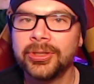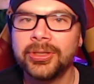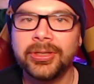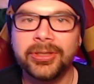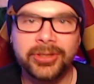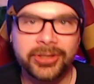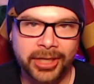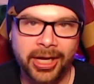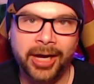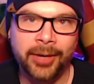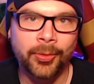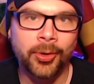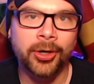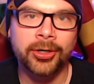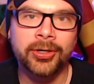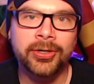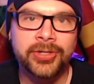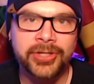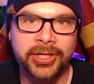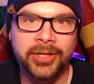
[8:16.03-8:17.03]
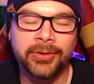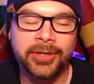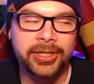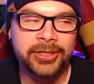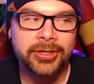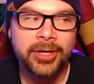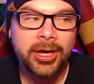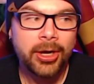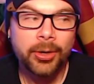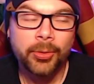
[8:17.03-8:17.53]
Skywalker series.
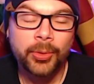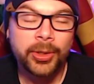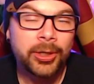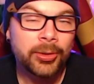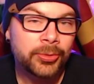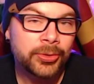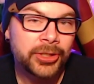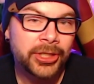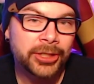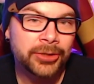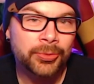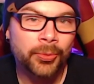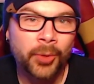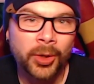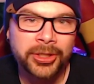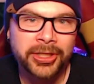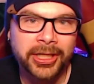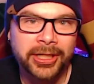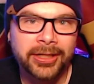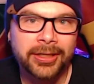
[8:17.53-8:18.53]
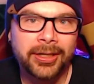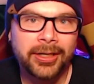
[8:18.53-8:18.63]
We don't just want it.